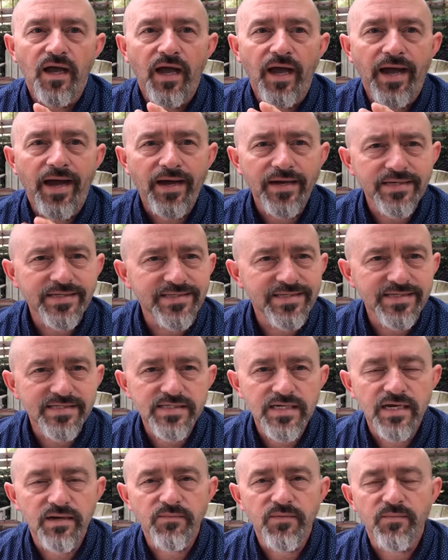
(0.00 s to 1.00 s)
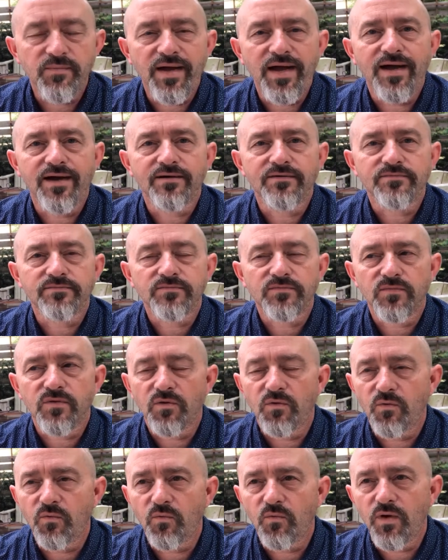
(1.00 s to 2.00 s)
How did this come about?
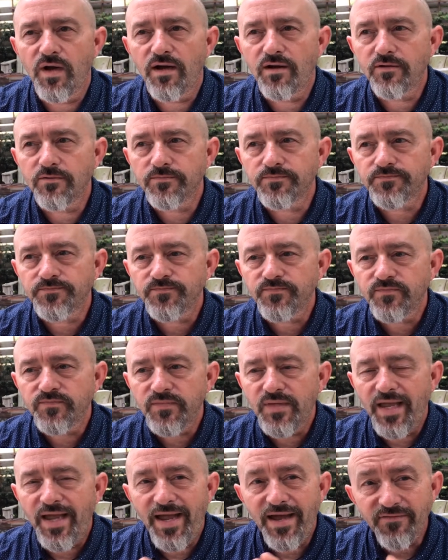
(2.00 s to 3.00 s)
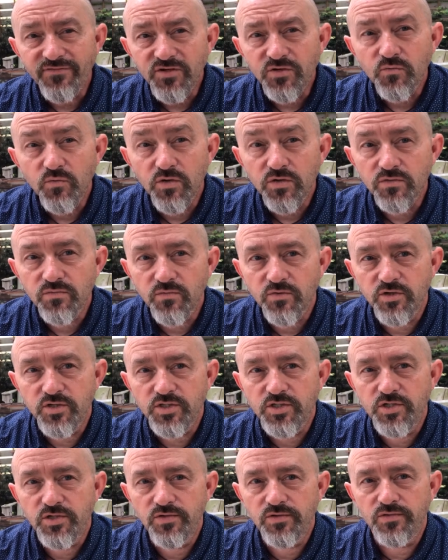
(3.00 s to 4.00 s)
Well, after World War
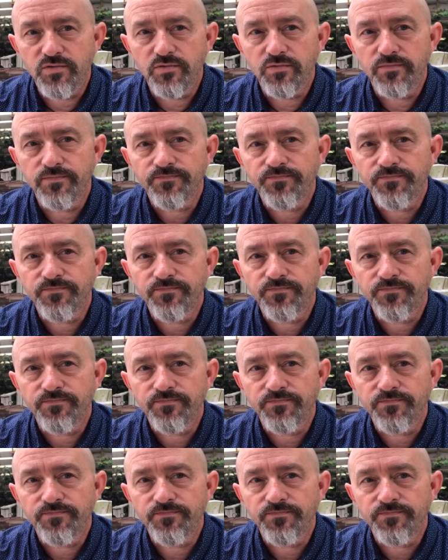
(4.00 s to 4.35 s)
Two,